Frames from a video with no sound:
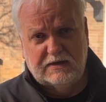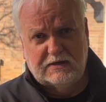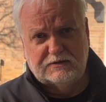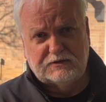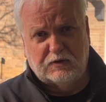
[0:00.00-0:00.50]

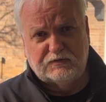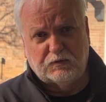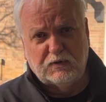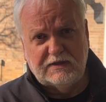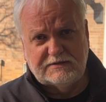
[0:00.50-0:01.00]
So it's a
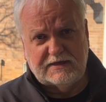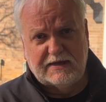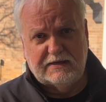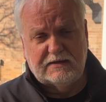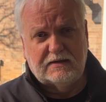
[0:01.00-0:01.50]
really
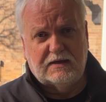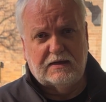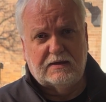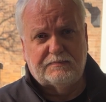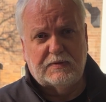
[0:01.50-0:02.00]
exciting
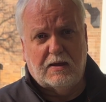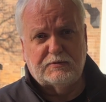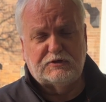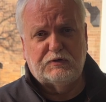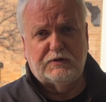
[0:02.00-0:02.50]

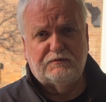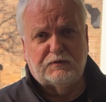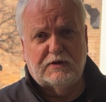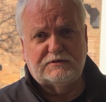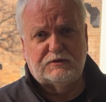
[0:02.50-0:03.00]
opportunity
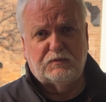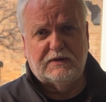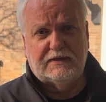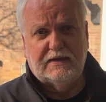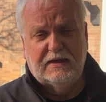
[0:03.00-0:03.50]
for us to
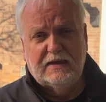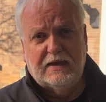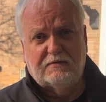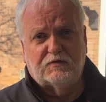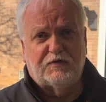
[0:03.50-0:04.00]
really
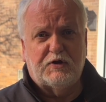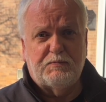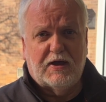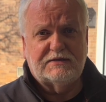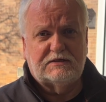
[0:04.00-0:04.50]
have a very
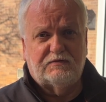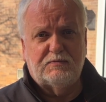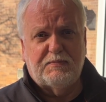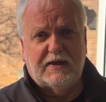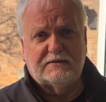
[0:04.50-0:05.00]
positive
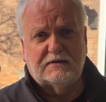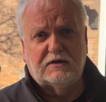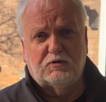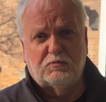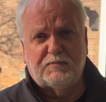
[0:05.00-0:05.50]
impact on
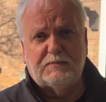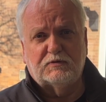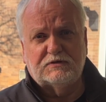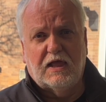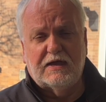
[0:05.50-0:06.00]
other
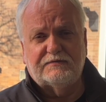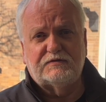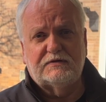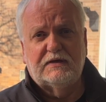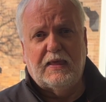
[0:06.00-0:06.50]
people's lives.